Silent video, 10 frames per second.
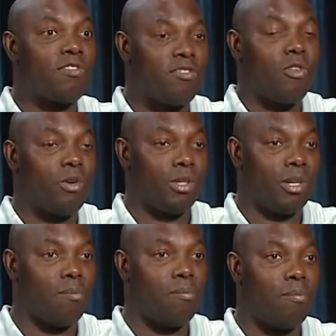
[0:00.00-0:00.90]
food,
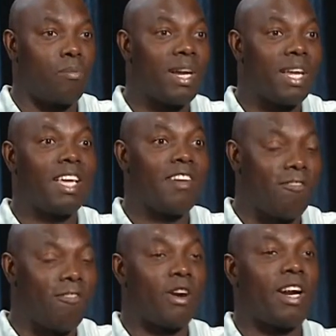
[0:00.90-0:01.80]
bringing in
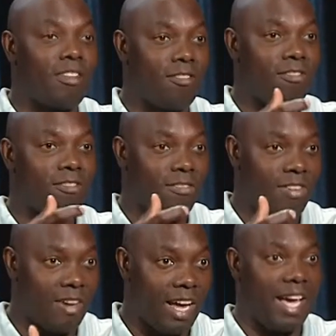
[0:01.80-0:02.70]
foreign
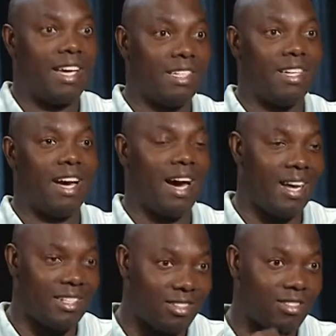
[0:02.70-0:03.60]
aid
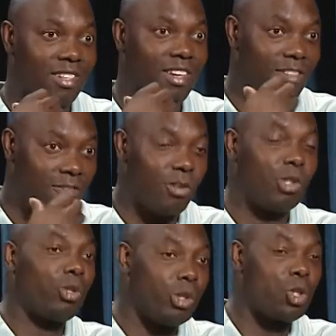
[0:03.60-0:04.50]
as
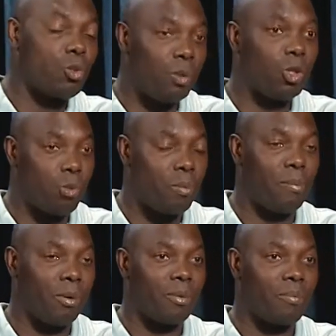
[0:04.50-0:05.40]
food to distribute to
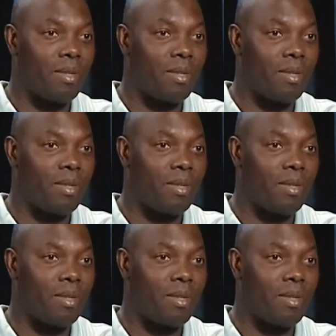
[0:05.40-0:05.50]
people.